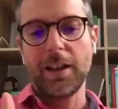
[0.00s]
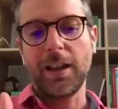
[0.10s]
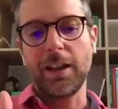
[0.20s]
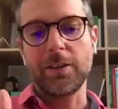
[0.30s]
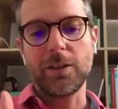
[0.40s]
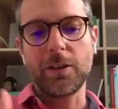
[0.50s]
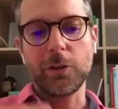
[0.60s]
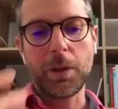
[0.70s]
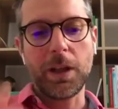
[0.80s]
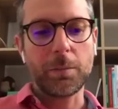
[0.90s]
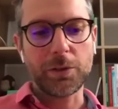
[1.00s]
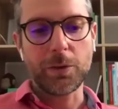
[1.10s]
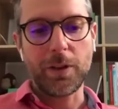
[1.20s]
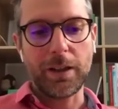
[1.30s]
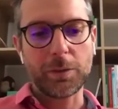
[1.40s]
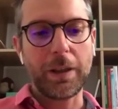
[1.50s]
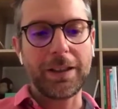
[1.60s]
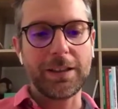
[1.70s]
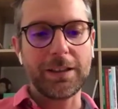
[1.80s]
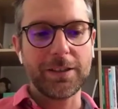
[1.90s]
and you need to be able to
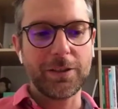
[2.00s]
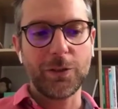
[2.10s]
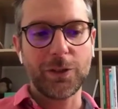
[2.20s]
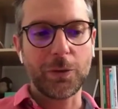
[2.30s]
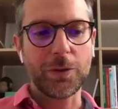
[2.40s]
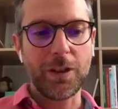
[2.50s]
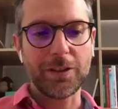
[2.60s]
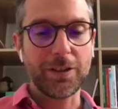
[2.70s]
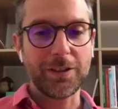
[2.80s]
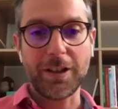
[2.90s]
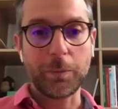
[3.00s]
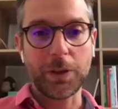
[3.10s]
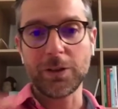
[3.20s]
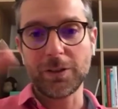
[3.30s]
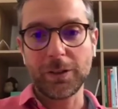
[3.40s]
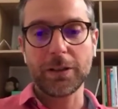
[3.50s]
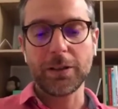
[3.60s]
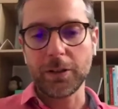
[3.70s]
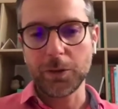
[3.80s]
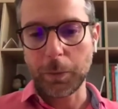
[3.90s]
explain it so the others understand, because clearly
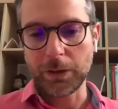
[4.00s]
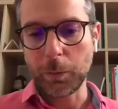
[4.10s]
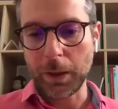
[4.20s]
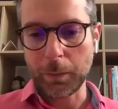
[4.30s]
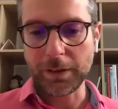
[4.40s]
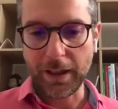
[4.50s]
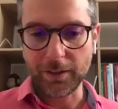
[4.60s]
you speak to people that